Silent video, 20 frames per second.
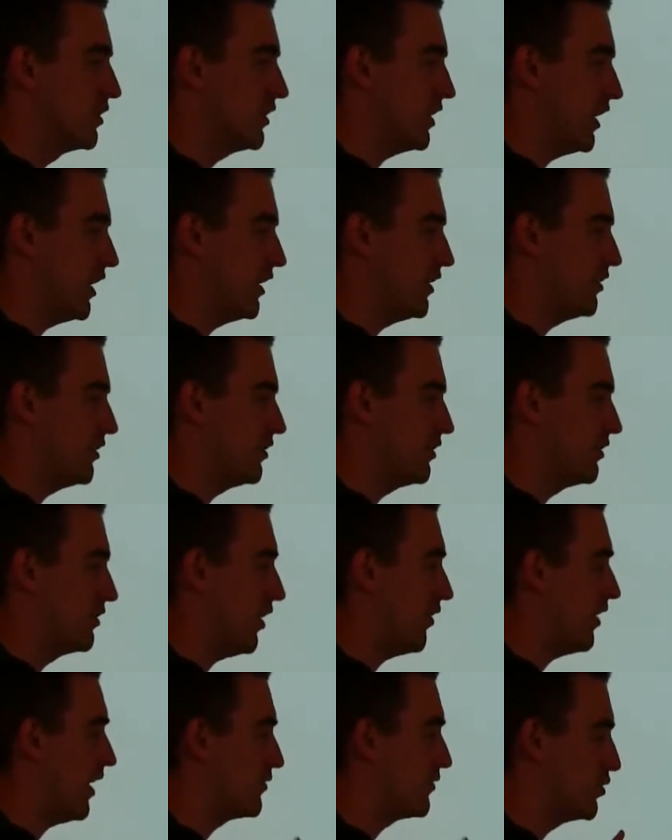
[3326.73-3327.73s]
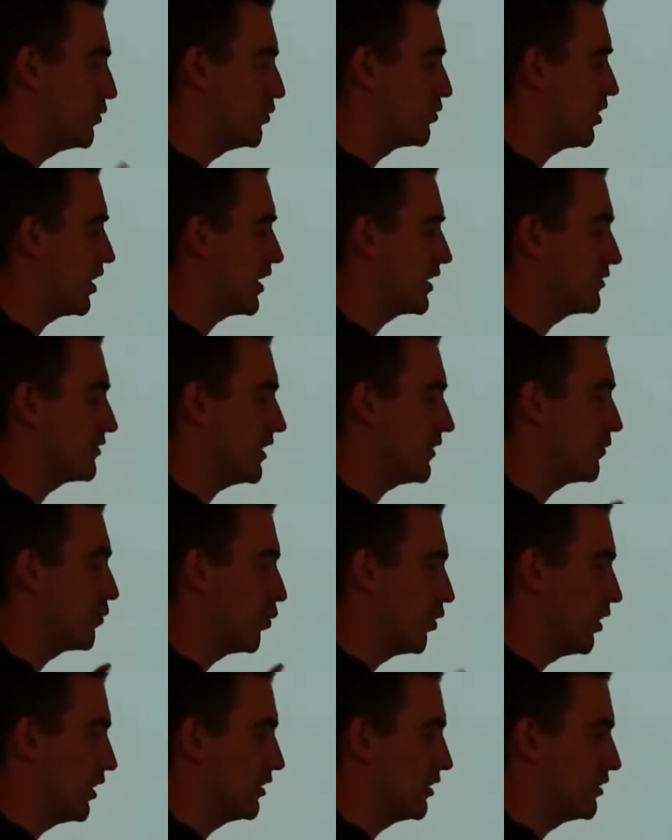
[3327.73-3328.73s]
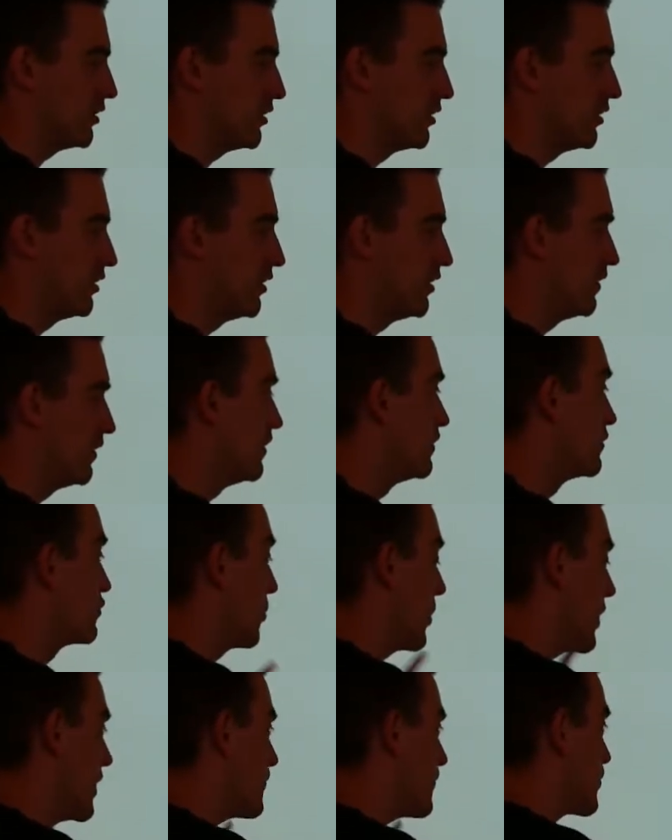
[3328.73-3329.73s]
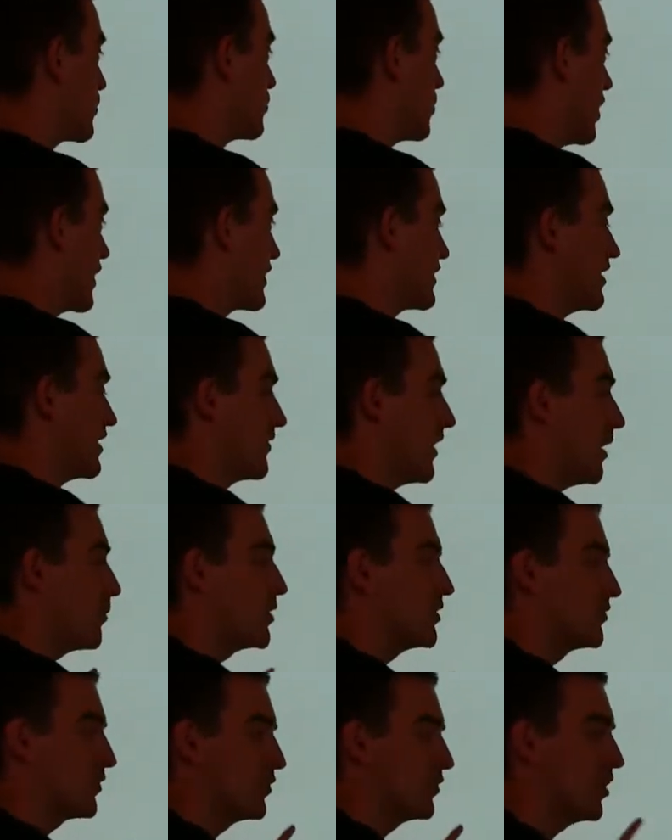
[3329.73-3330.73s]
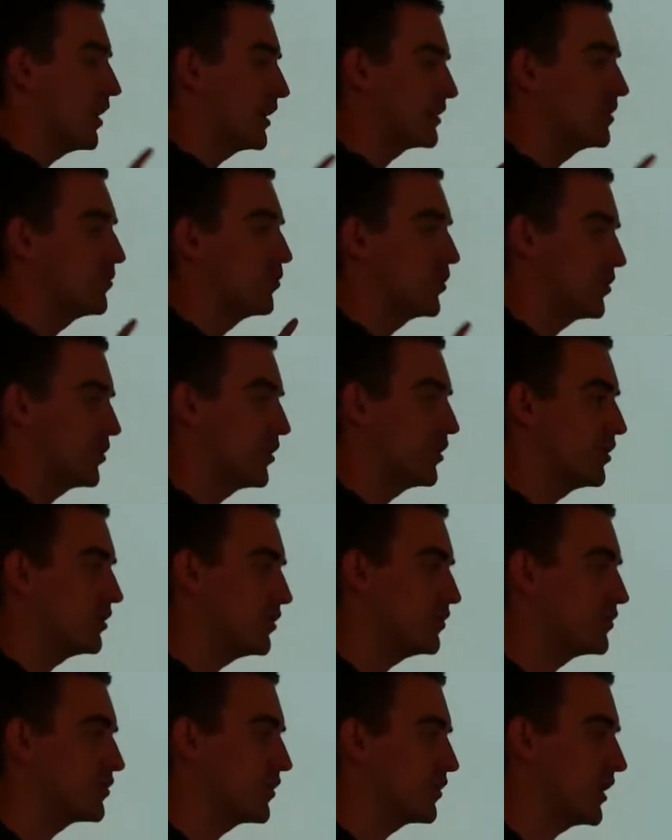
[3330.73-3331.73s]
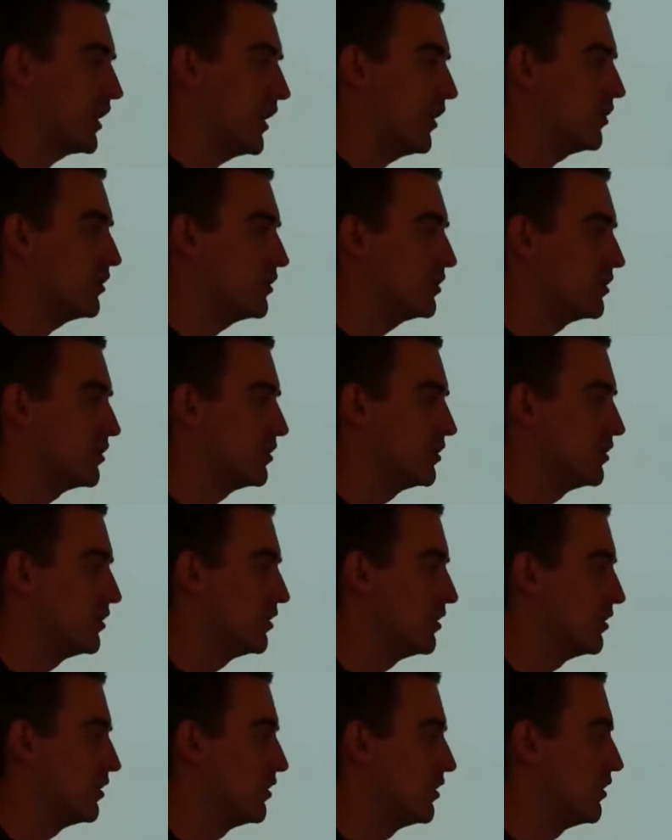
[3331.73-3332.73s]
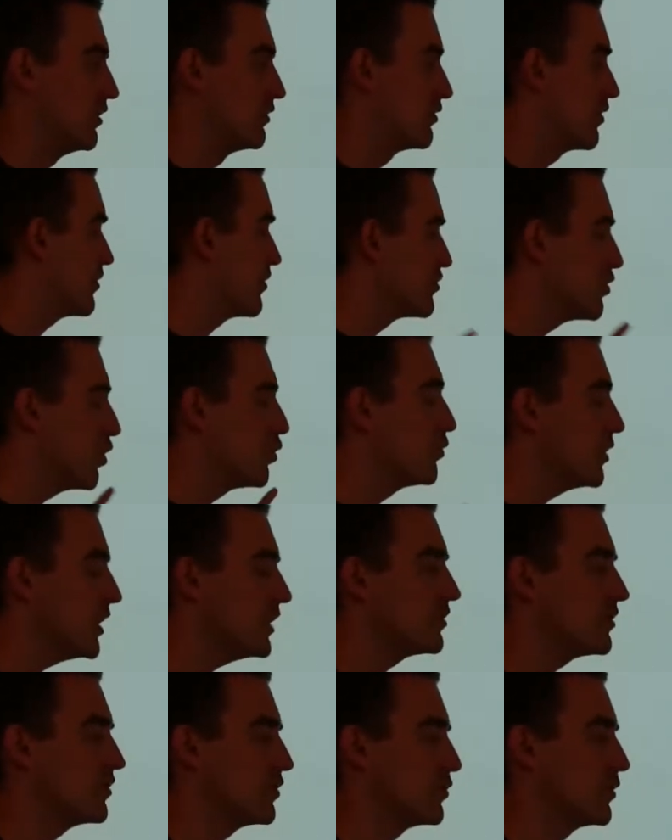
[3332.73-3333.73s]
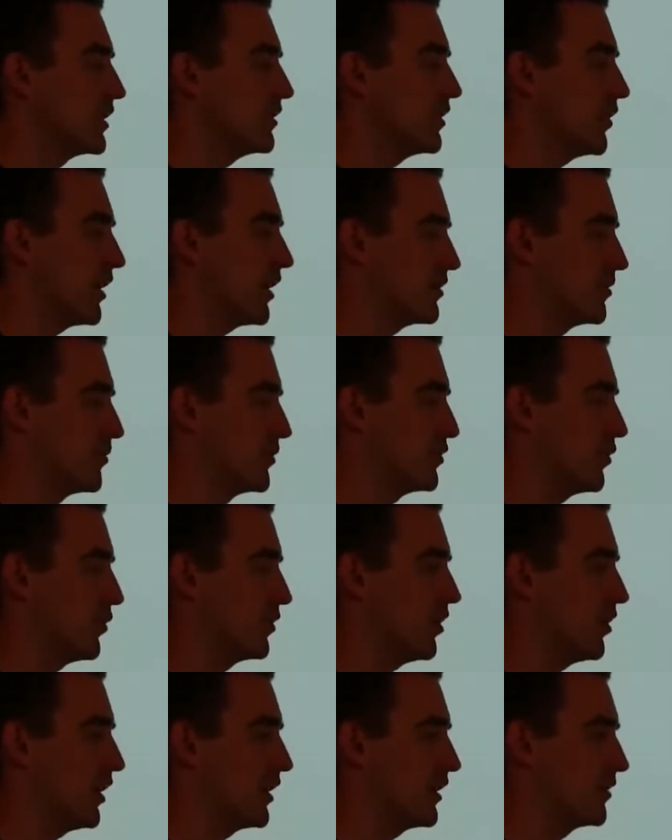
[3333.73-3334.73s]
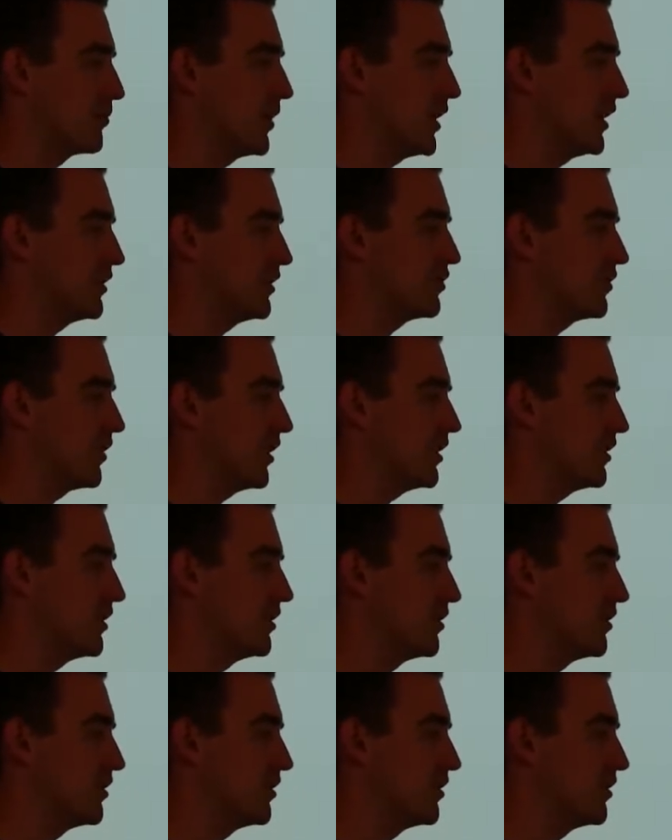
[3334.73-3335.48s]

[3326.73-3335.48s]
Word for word: Okay? They don't have two logins, they have one. So if they're logged in, that means they're logged in with their user account. So there's no reason to redirect them to a login page, right?